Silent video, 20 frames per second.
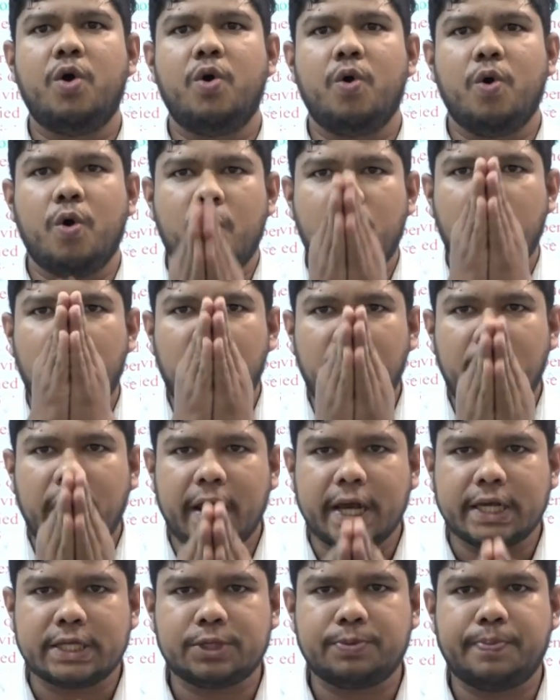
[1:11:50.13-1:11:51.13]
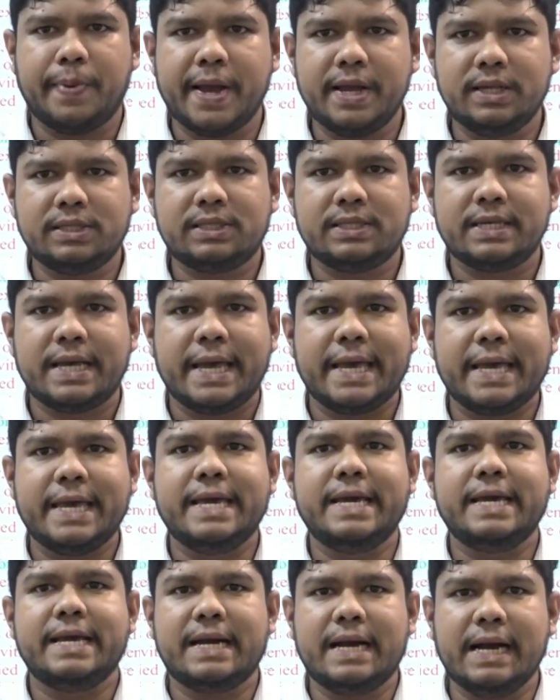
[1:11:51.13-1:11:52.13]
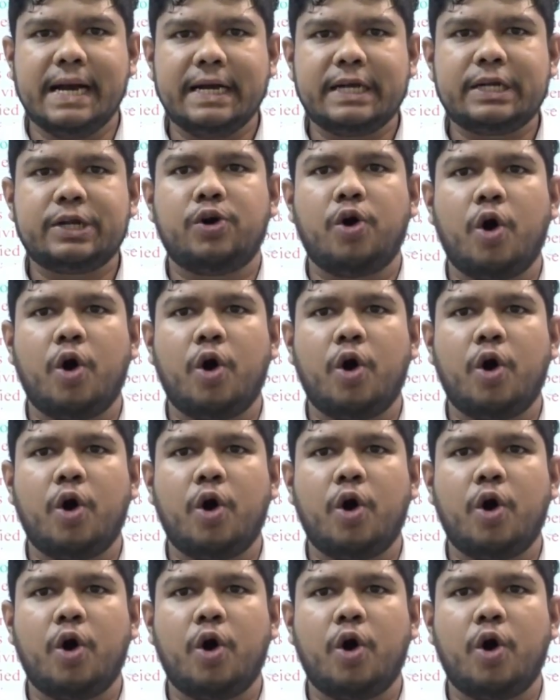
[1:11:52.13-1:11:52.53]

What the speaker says: all expense incurred